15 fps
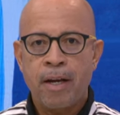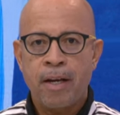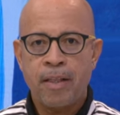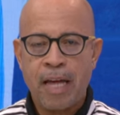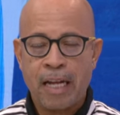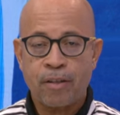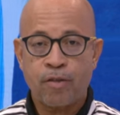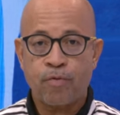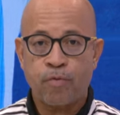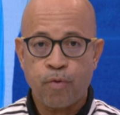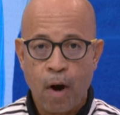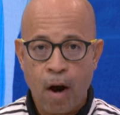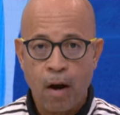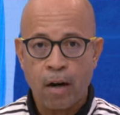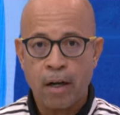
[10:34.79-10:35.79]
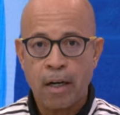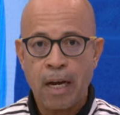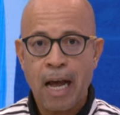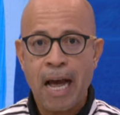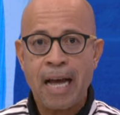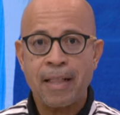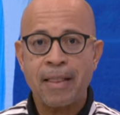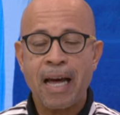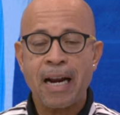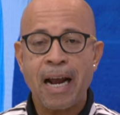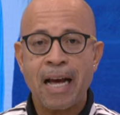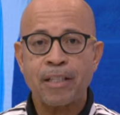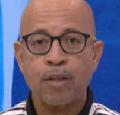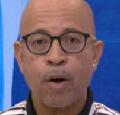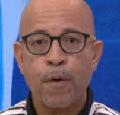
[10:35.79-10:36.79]
that's wrong and that
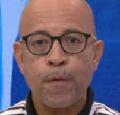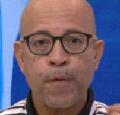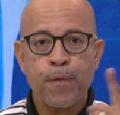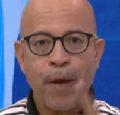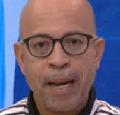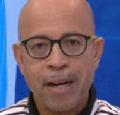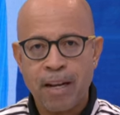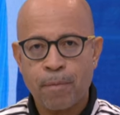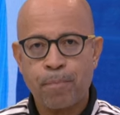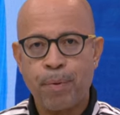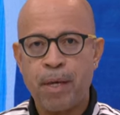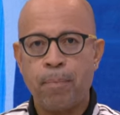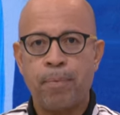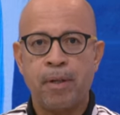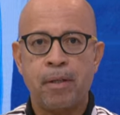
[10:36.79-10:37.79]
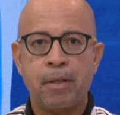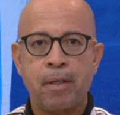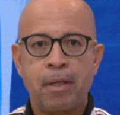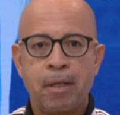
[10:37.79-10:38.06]
has offended people.